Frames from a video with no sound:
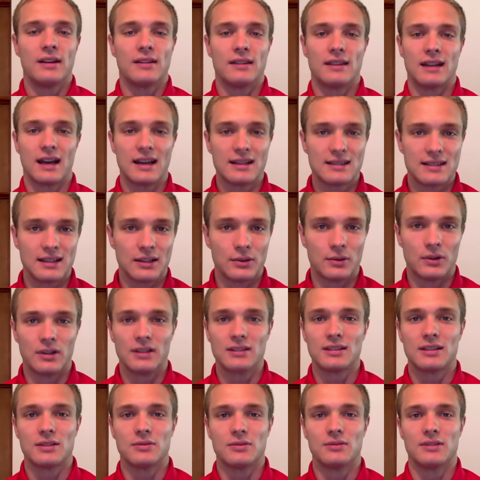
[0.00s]
The nice thing
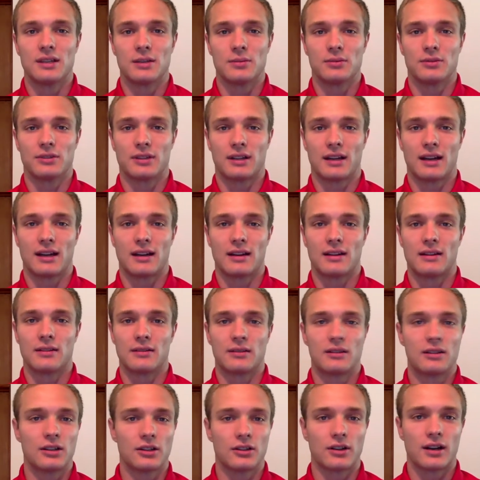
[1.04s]
was he was able to kind of
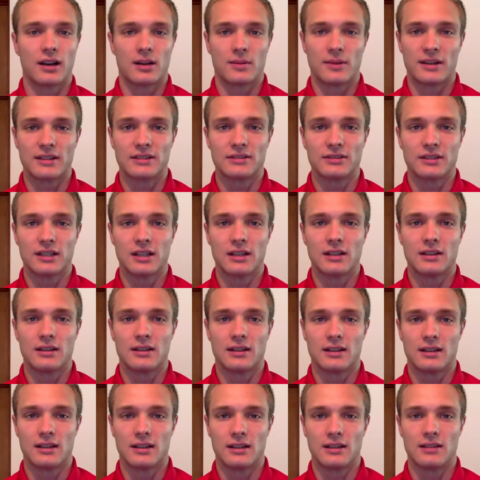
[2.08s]
click around on my screen
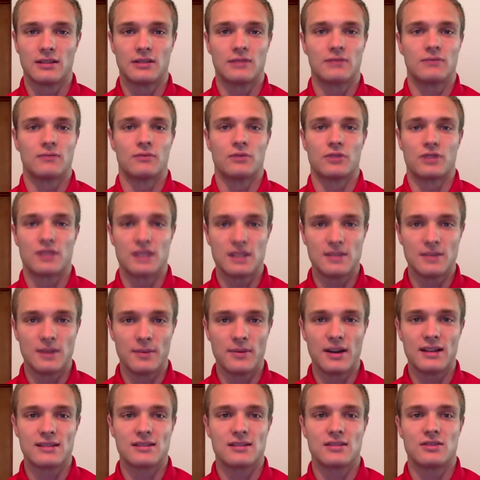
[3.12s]
and he received my
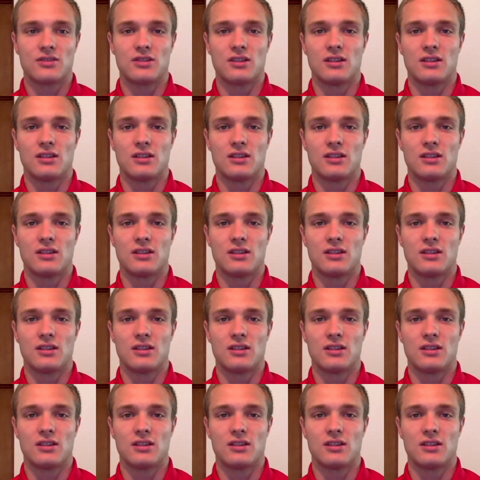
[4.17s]
message.